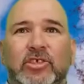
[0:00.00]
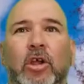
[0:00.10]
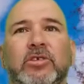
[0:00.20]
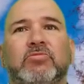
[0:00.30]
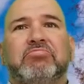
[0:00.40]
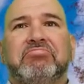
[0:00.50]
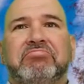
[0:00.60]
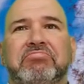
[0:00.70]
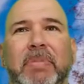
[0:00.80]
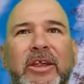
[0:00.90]
Let's start
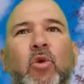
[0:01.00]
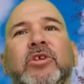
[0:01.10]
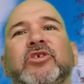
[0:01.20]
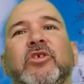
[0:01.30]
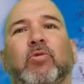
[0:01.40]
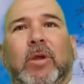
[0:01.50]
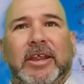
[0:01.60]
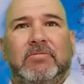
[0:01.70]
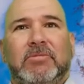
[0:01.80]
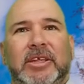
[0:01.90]
by going to the
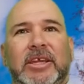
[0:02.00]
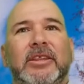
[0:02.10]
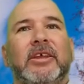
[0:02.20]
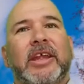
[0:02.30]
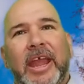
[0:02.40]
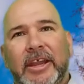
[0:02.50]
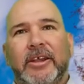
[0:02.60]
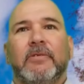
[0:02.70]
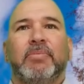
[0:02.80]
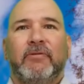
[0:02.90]
right in the
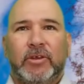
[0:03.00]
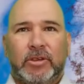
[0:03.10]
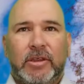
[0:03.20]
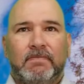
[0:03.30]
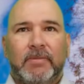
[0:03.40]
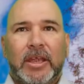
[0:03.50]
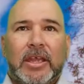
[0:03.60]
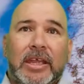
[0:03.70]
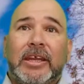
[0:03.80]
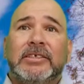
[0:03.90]
Canada Pavilion.
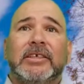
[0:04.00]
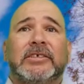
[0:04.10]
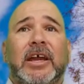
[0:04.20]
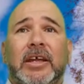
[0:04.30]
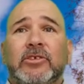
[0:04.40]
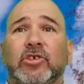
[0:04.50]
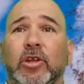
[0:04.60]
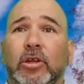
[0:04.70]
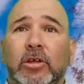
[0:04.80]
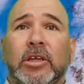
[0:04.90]
It is designed
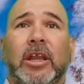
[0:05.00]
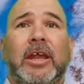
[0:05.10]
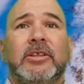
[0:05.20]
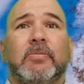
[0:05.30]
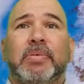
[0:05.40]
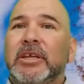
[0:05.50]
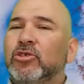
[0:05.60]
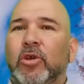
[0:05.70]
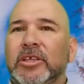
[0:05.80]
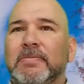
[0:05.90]
to look like the
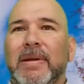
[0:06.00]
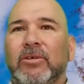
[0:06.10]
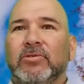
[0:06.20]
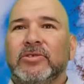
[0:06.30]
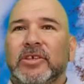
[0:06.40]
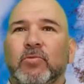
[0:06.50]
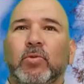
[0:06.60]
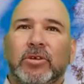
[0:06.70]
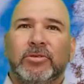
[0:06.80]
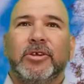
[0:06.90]
picturesque mountains
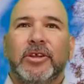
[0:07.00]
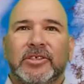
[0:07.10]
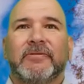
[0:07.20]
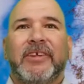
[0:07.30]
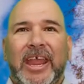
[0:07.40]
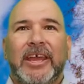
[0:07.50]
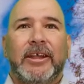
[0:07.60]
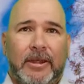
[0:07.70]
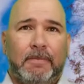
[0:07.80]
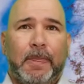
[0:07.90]
and wilderness of
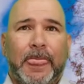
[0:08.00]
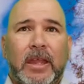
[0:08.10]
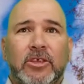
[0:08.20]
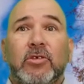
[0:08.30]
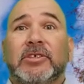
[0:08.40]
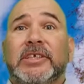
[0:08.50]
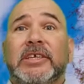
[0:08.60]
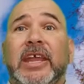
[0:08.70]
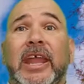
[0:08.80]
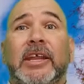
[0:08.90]
Canada. You can
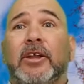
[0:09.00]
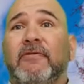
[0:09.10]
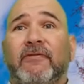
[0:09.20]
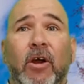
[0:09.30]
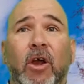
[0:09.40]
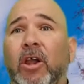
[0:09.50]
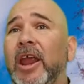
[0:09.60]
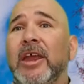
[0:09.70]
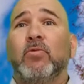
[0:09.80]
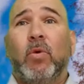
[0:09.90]
see Canada
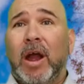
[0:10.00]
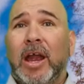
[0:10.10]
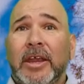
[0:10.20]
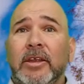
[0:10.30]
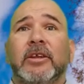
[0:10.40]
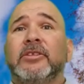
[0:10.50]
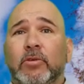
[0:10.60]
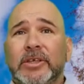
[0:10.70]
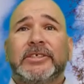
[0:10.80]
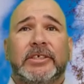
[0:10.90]
far and wide, a
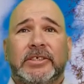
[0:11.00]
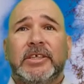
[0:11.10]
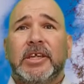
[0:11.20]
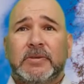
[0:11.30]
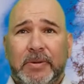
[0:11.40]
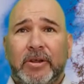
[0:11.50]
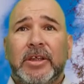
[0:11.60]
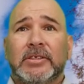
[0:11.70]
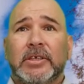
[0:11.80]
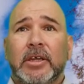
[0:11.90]
360
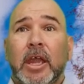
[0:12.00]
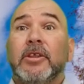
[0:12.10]
experience.